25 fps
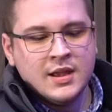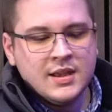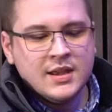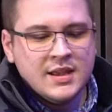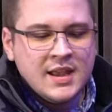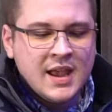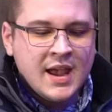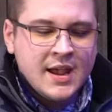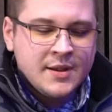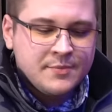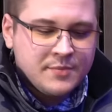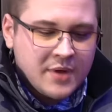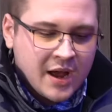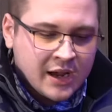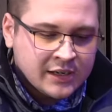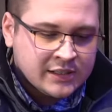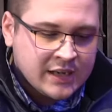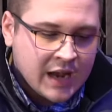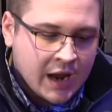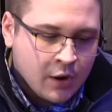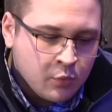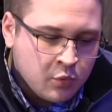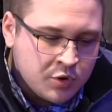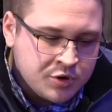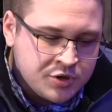Yeah,
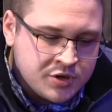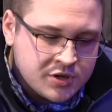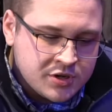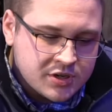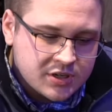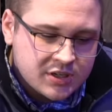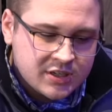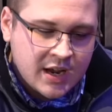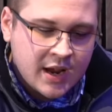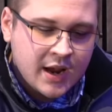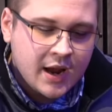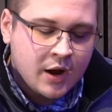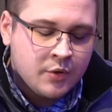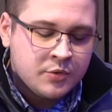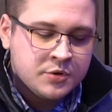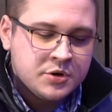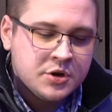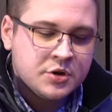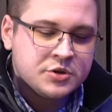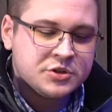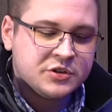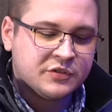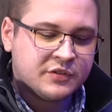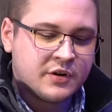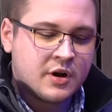I wouldn't go
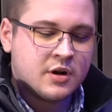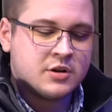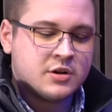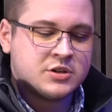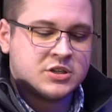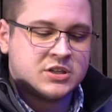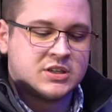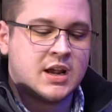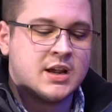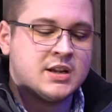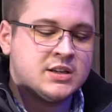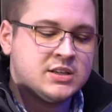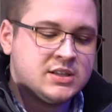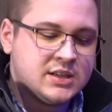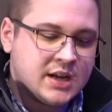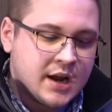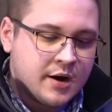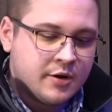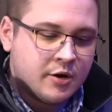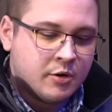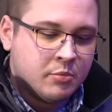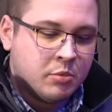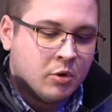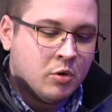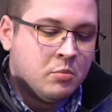so far as to say it's
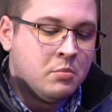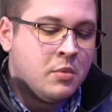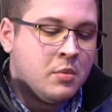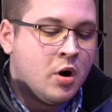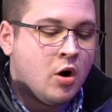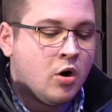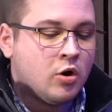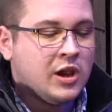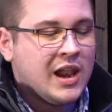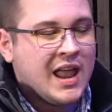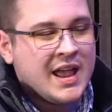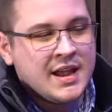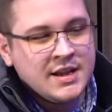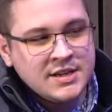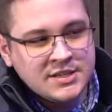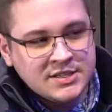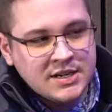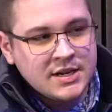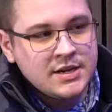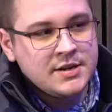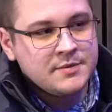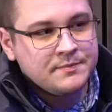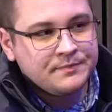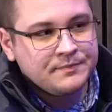terrible, more lazy.